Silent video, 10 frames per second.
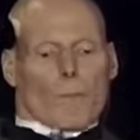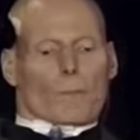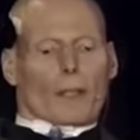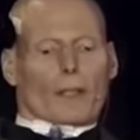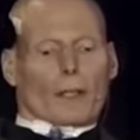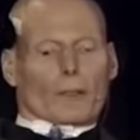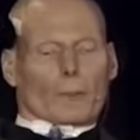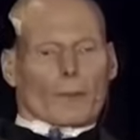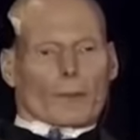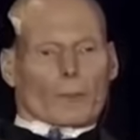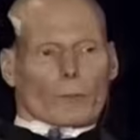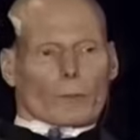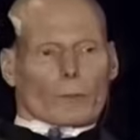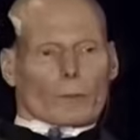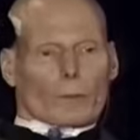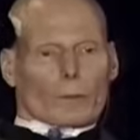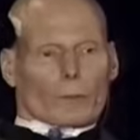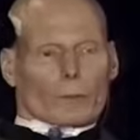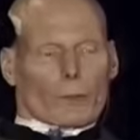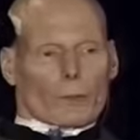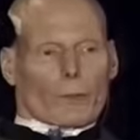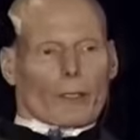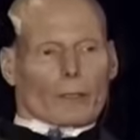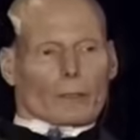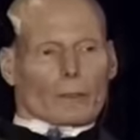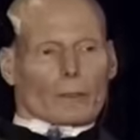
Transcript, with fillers: And Dr. Ben said, well, what do you mean?